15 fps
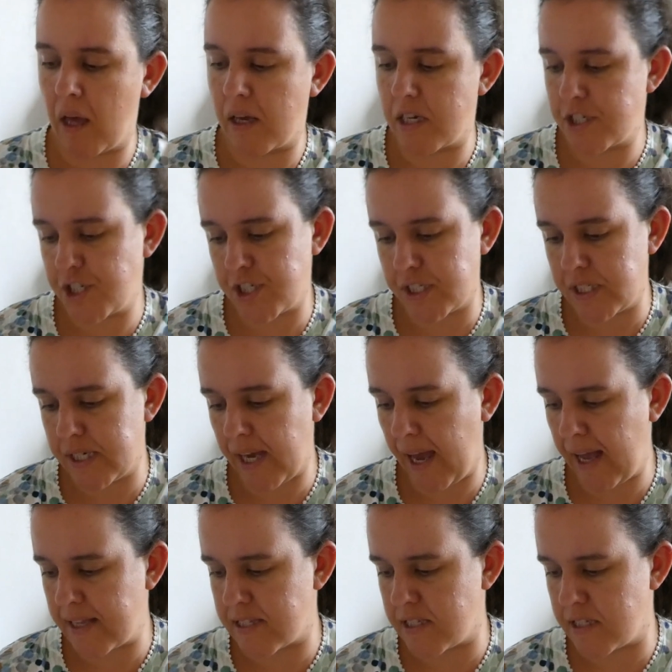She
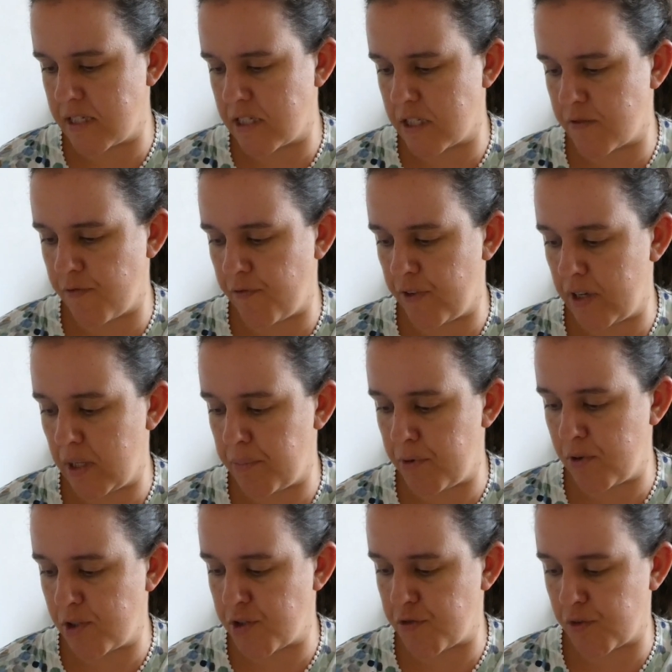has these really
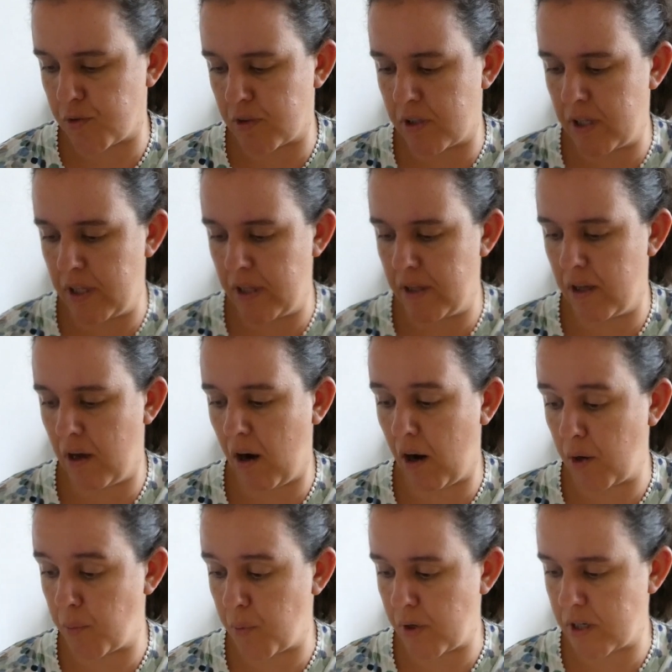beautiful
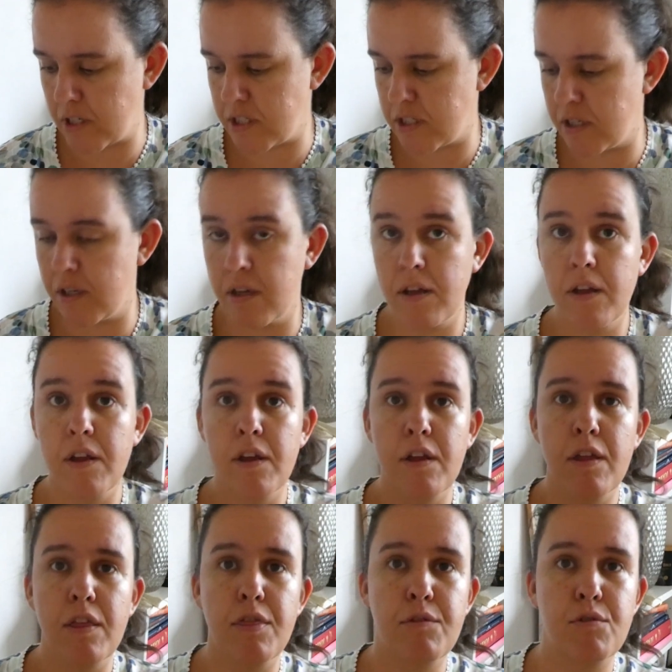artworks
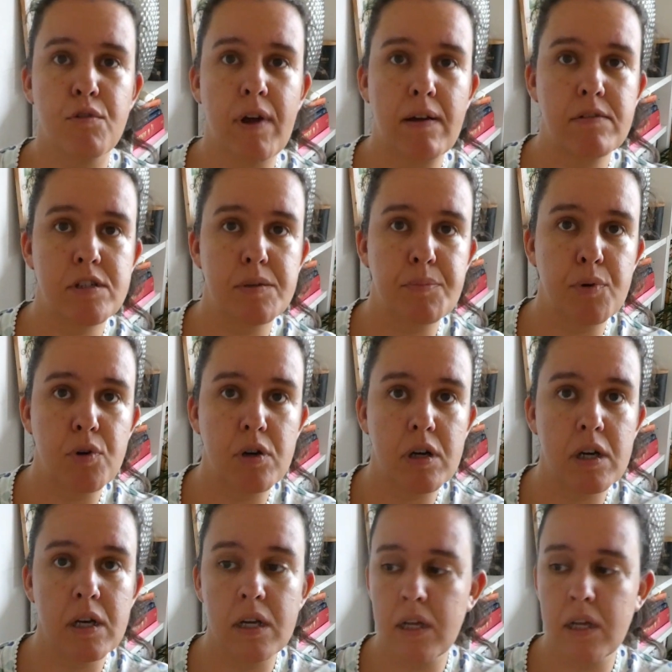throughout the book.